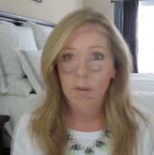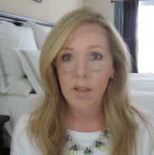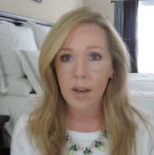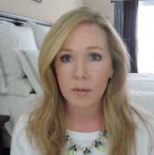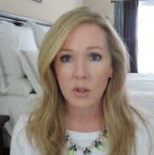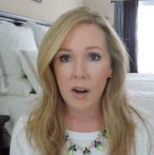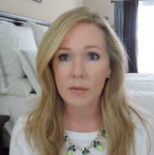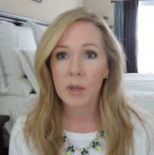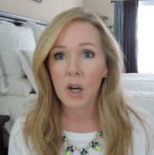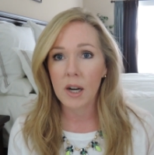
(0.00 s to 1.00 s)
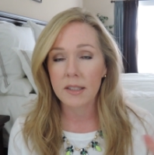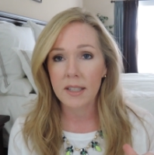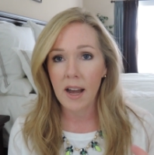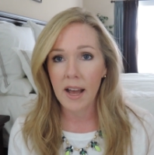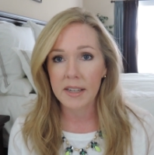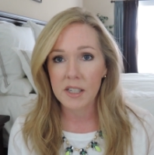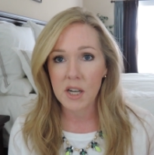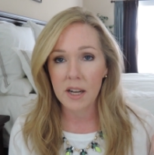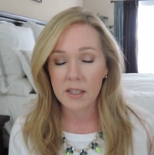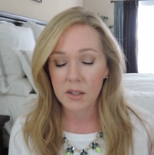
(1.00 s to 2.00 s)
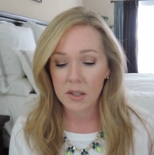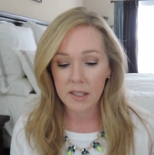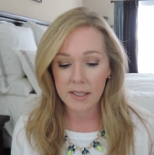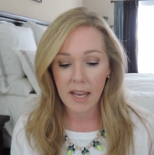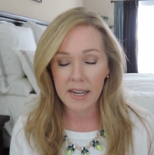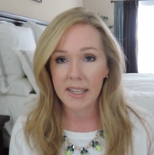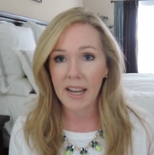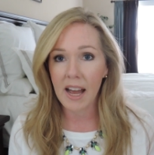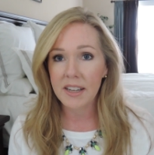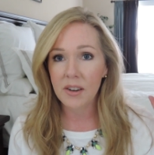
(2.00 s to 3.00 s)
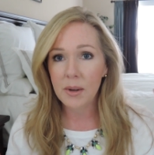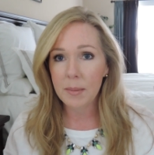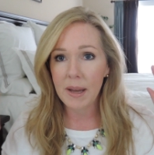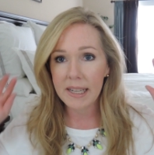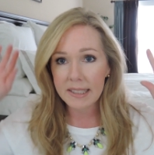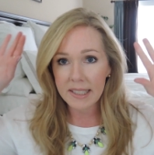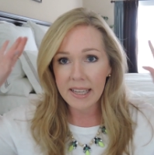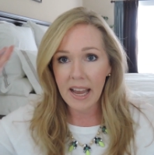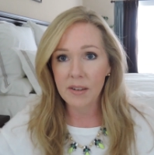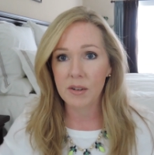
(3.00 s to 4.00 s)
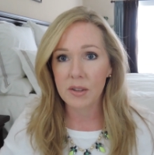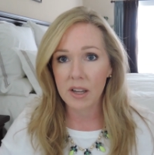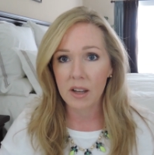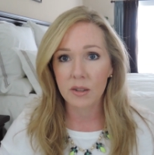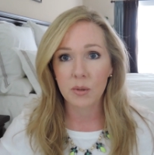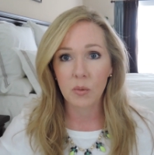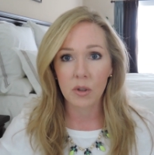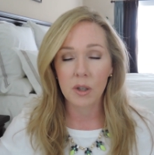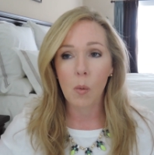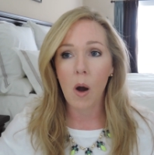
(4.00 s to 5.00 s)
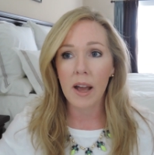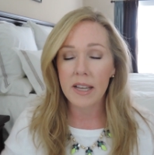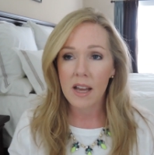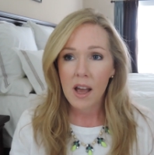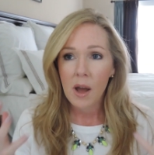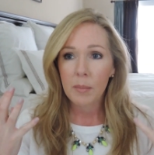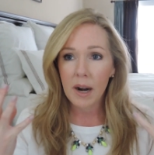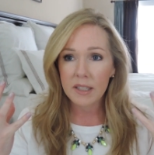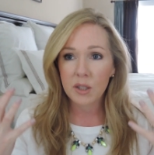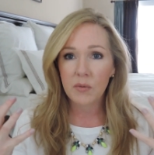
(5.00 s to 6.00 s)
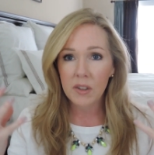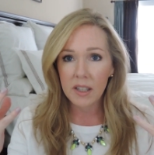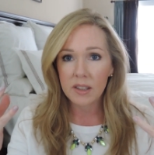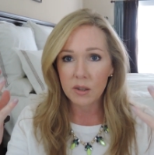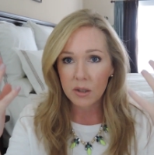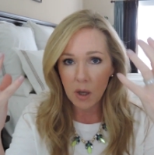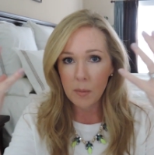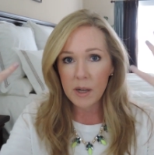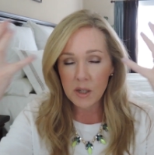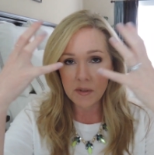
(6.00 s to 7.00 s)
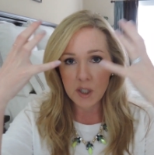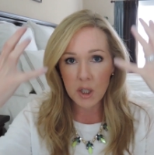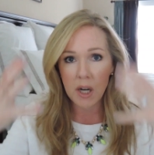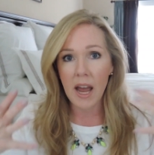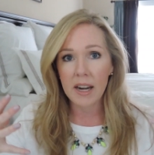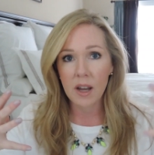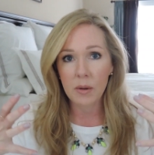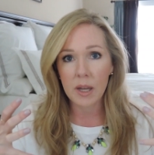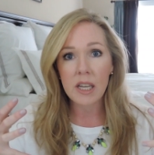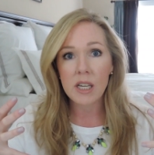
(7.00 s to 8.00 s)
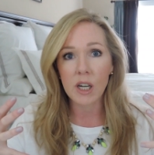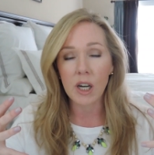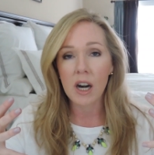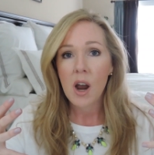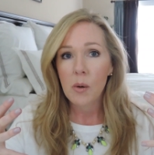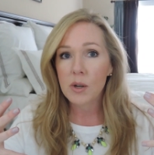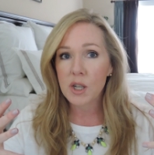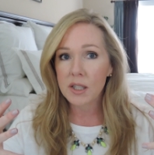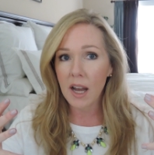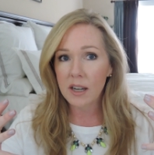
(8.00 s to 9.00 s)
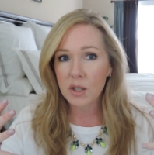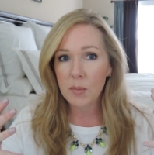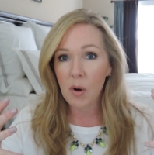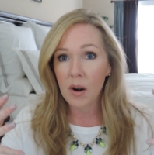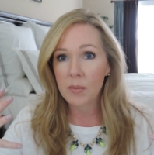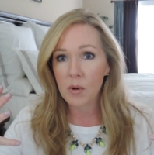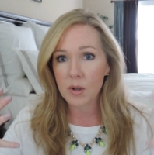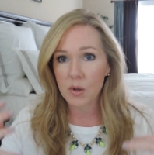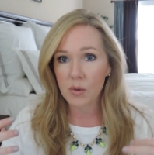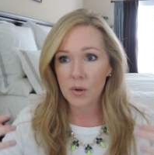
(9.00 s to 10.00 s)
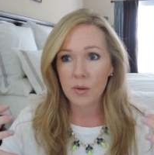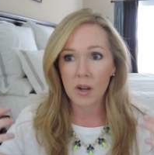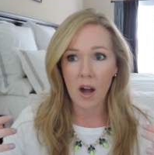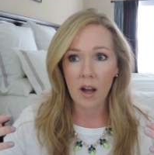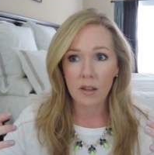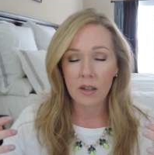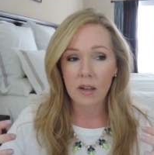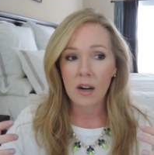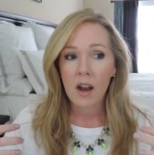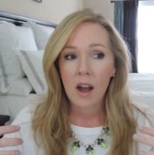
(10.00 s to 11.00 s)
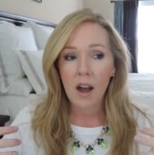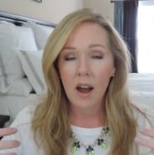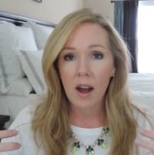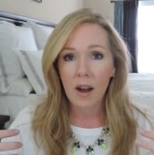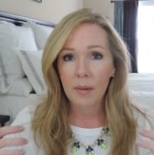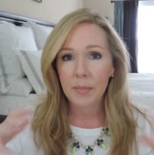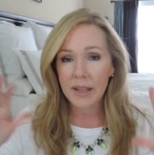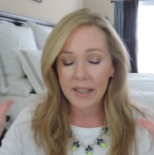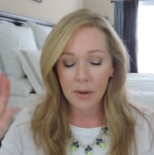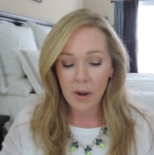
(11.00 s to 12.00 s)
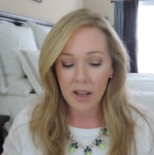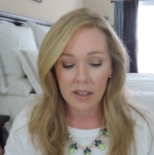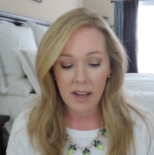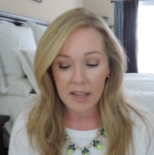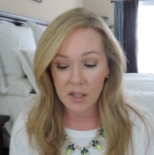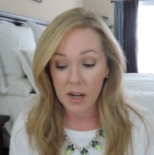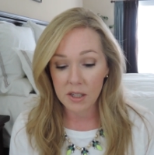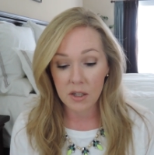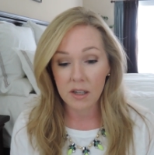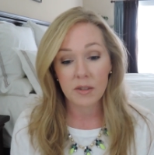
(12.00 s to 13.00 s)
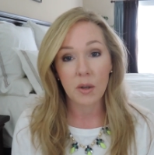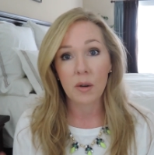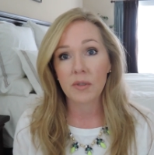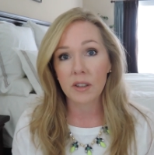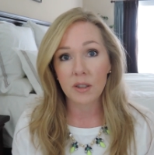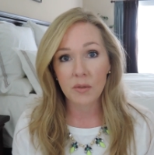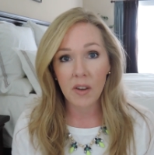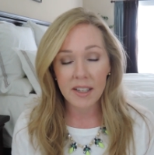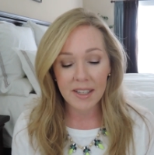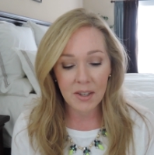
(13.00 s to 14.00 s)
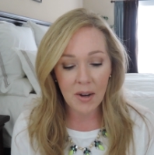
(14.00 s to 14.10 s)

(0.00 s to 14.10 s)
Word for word: Okay, that was driving me crazy. I had to change the setting. I know it makes like everything else really white, but I just feel like there's so much of a shadow here, which it's actually probably more true to color. Um, but anyway, I changed it. So if it looks funny